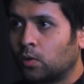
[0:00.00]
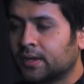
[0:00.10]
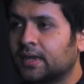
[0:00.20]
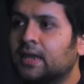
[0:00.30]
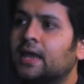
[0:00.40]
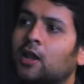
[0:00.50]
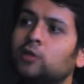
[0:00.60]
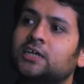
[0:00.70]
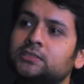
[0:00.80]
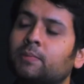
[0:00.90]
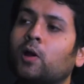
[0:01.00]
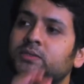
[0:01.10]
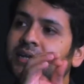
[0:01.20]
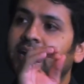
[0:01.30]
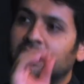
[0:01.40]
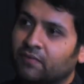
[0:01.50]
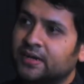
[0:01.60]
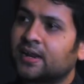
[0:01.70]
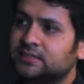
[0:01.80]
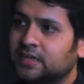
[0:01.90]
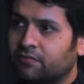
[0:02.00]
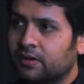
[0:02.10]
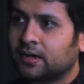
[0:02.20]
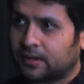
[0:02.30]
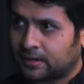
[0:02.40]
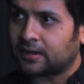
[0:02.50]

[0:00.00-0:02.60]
Okay. Now, just because an invader has given